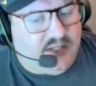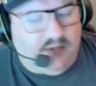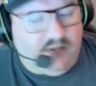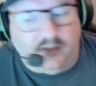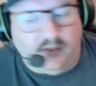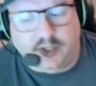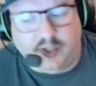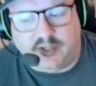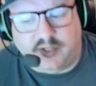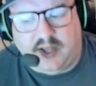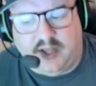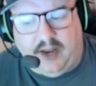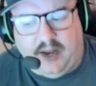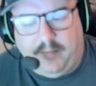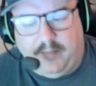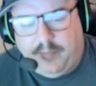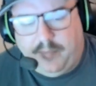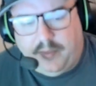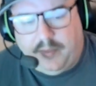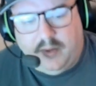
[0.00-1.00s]
even just like,
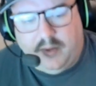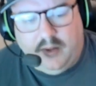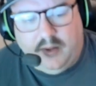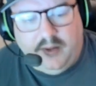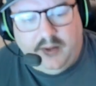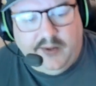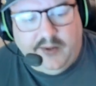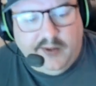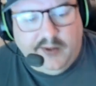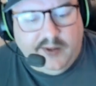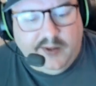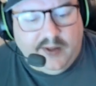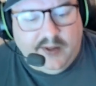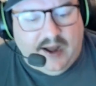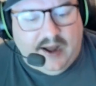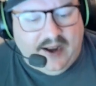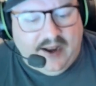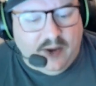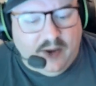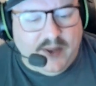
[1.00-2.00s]

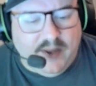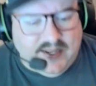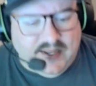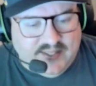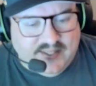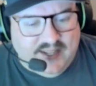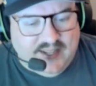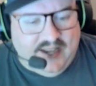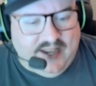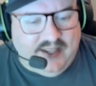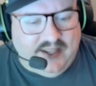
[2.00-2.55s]
I know they said